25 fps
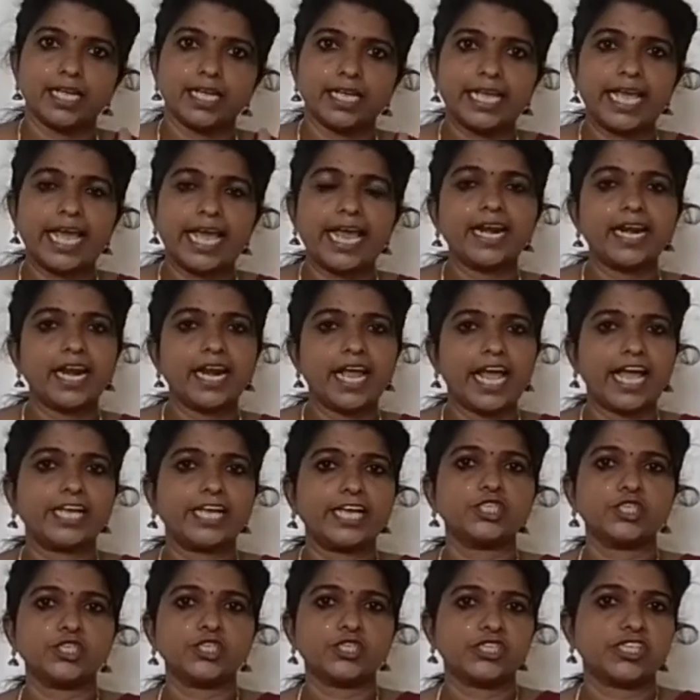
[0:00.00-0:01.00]

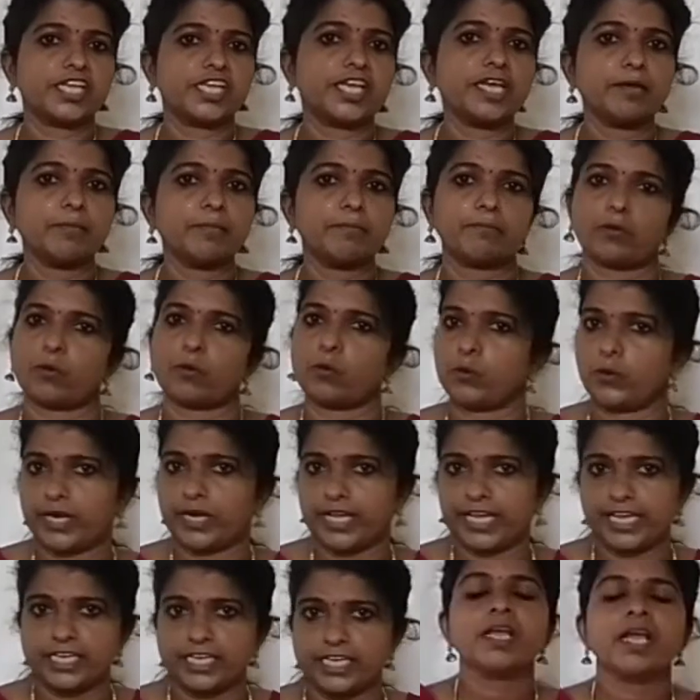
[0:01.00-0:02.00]
NHC
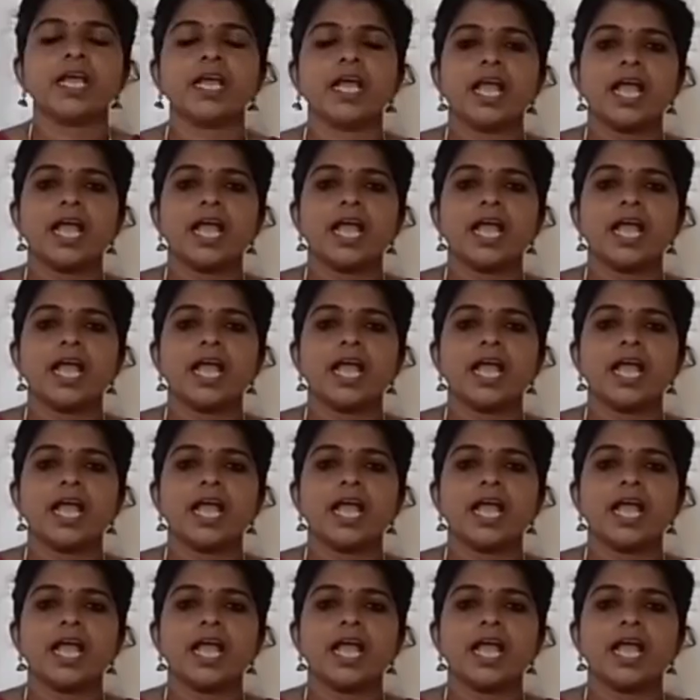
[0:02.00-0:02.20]
protein.